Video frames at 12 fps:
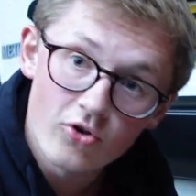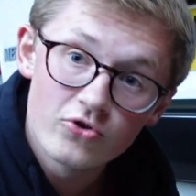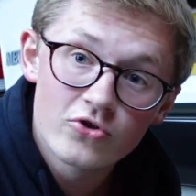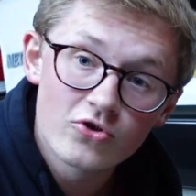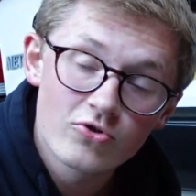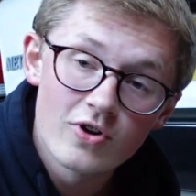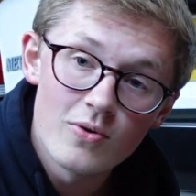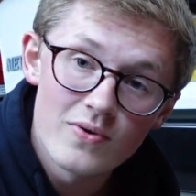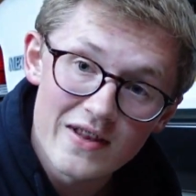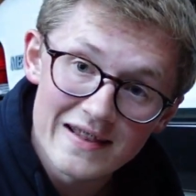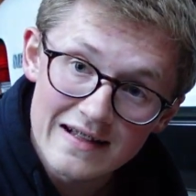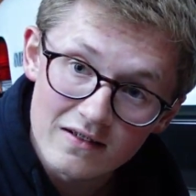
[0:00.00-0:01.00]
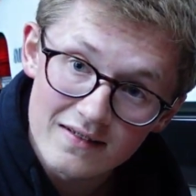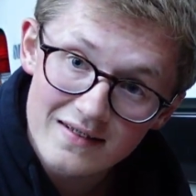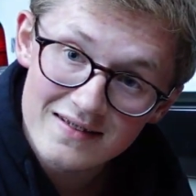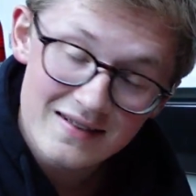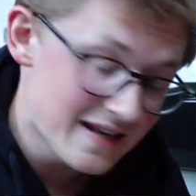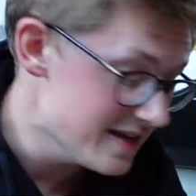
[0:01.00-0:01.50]
unscrew the little
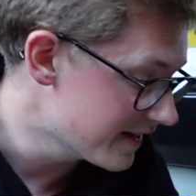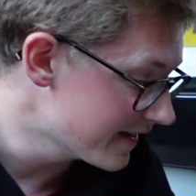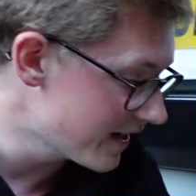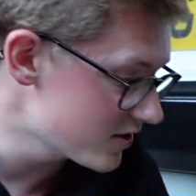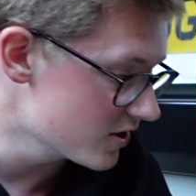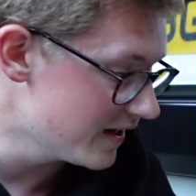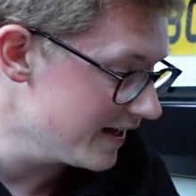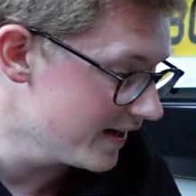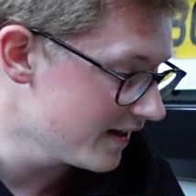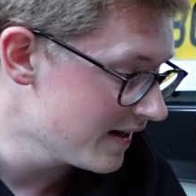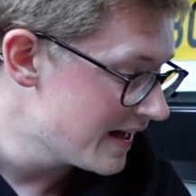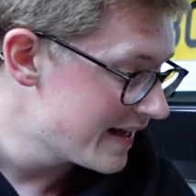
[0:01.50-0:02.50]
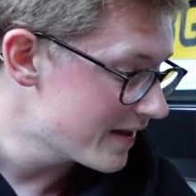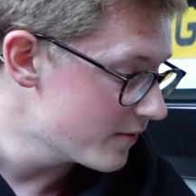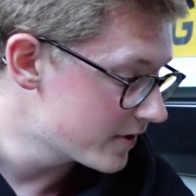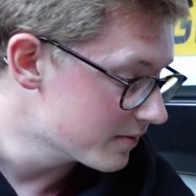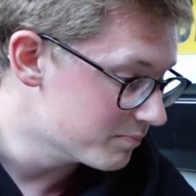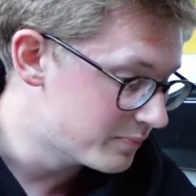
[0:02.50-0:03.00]
T connection here, then we
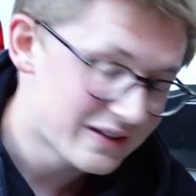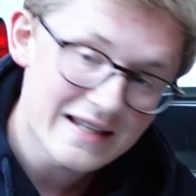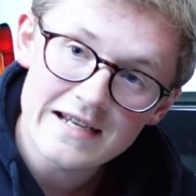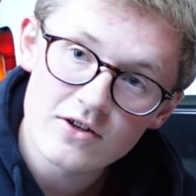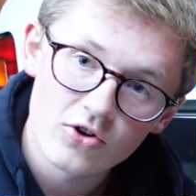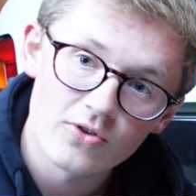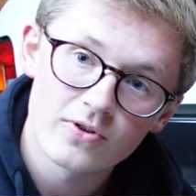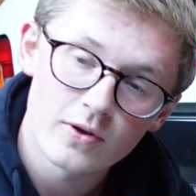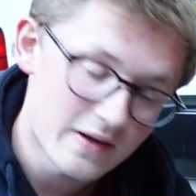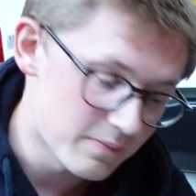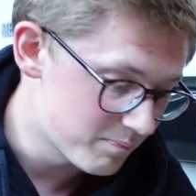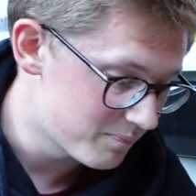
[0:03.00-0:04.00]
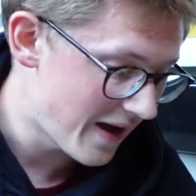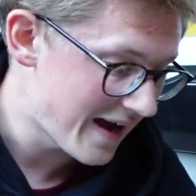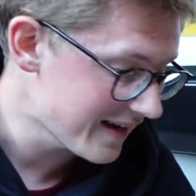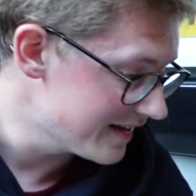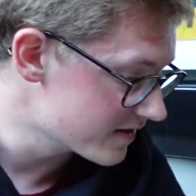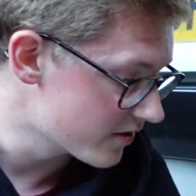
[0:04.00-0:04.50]
can bleed all the fluid
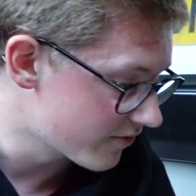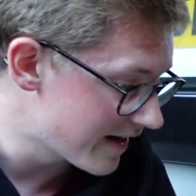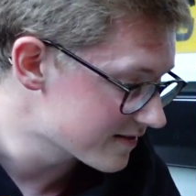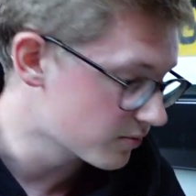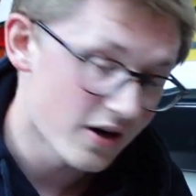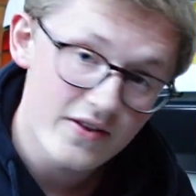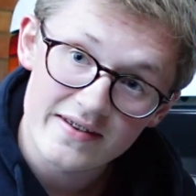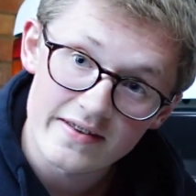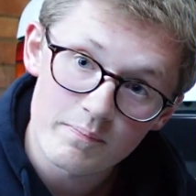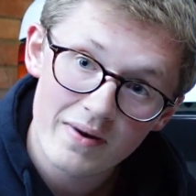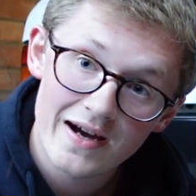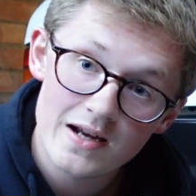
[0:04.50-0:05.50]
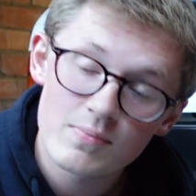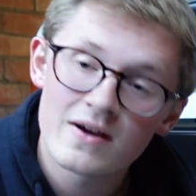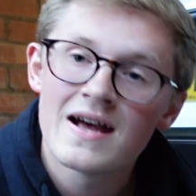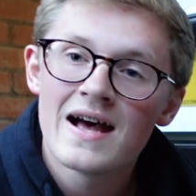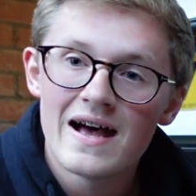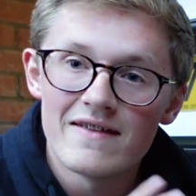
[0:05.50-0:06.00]
back into the reservoir that's in the pipe,
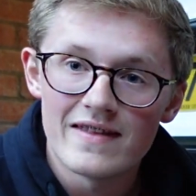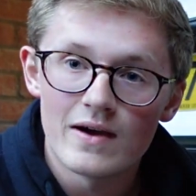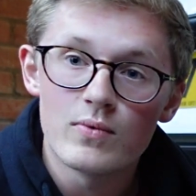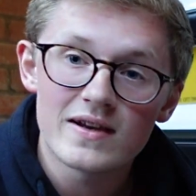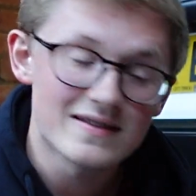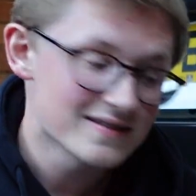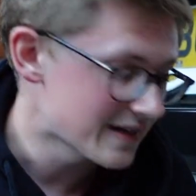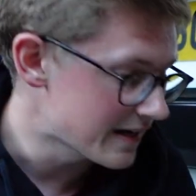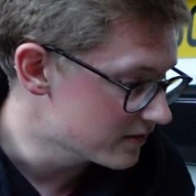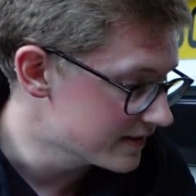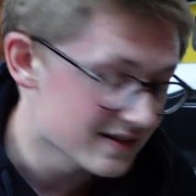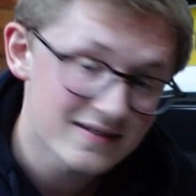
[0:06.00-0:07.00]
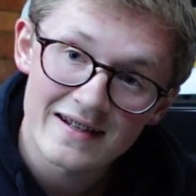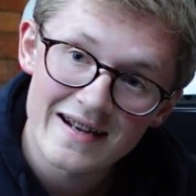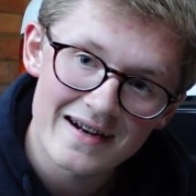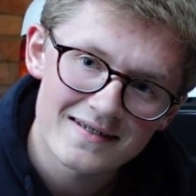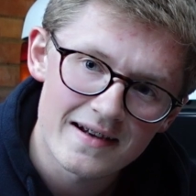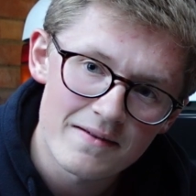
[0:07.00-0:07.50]
and then we can safely
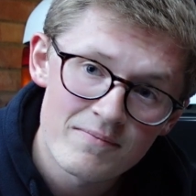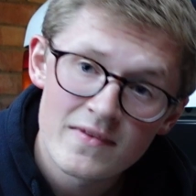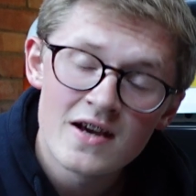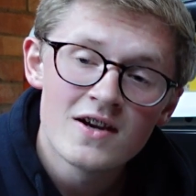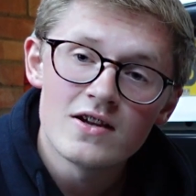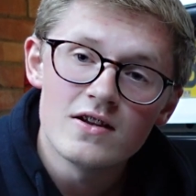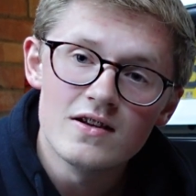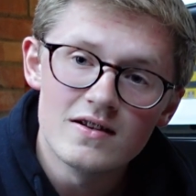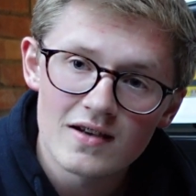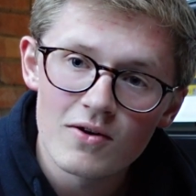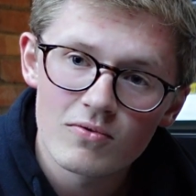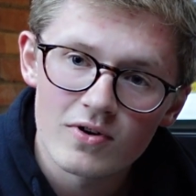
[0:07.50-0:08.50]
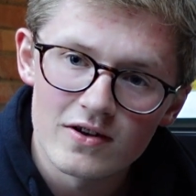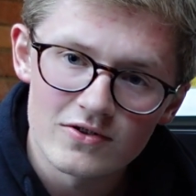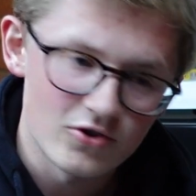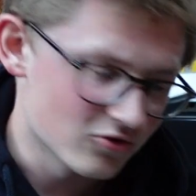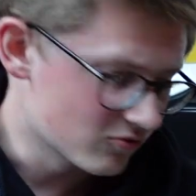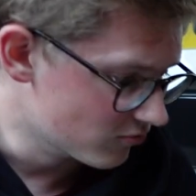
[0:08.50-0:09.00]
disconnect it. You don't want to
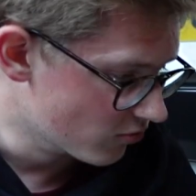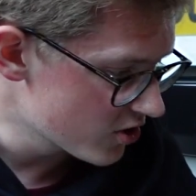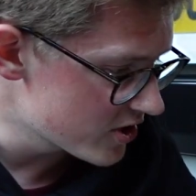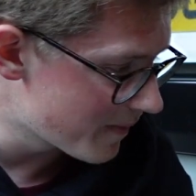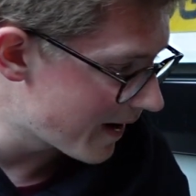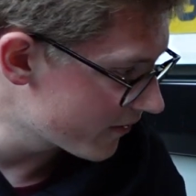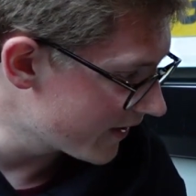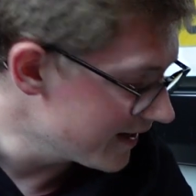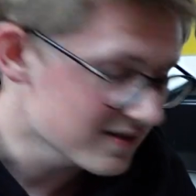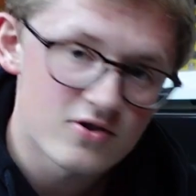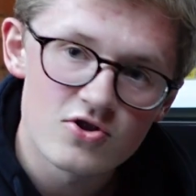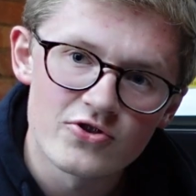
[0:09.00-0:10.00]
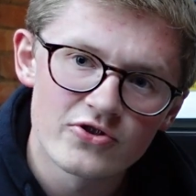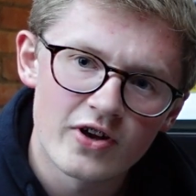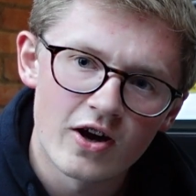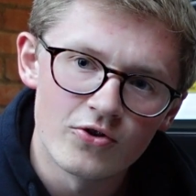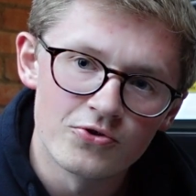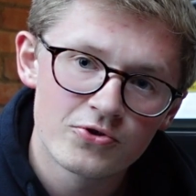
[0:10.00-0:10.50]
just rush about this and just
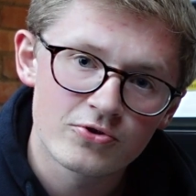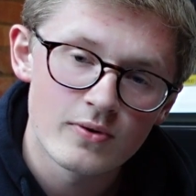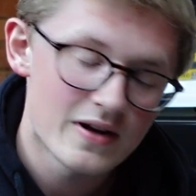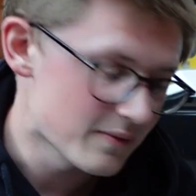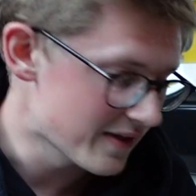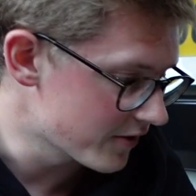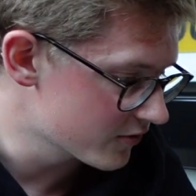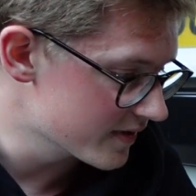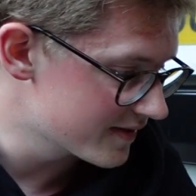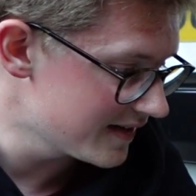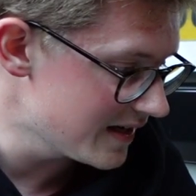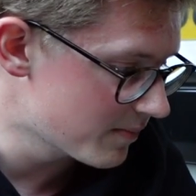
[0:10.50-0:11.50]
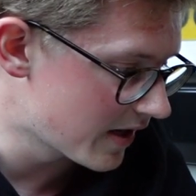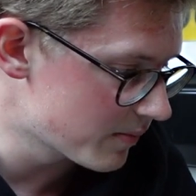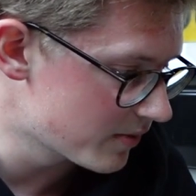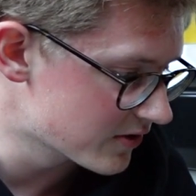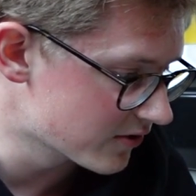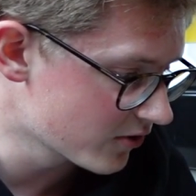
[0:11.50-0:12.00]
start unscrewing it without doing the T-bar,
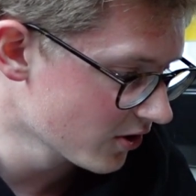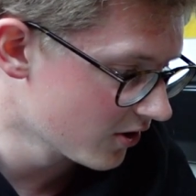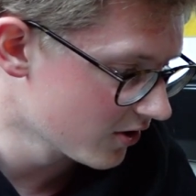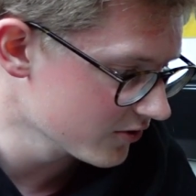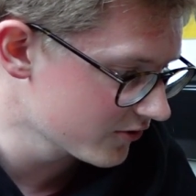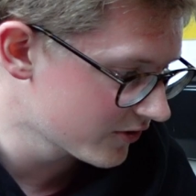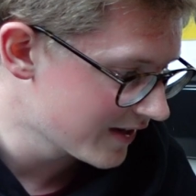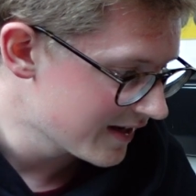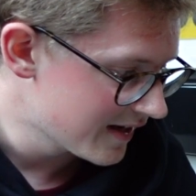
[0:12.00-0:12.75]
because of course